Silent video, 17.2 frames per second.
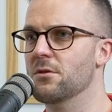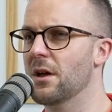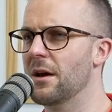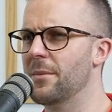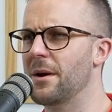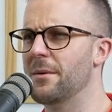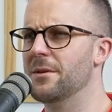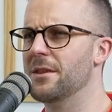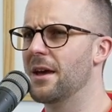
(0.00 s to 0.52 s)
Like
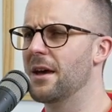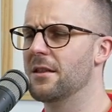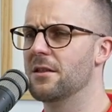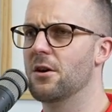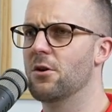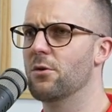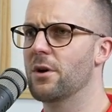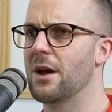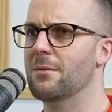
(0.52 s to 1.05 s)
maybe the, the
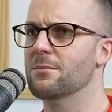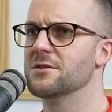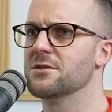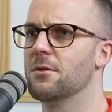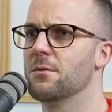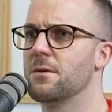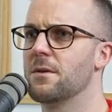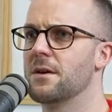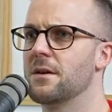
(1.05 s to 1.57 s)
whole
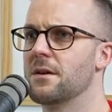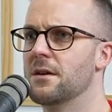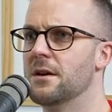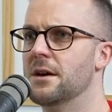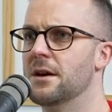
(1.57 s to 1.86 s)
Amazon thing.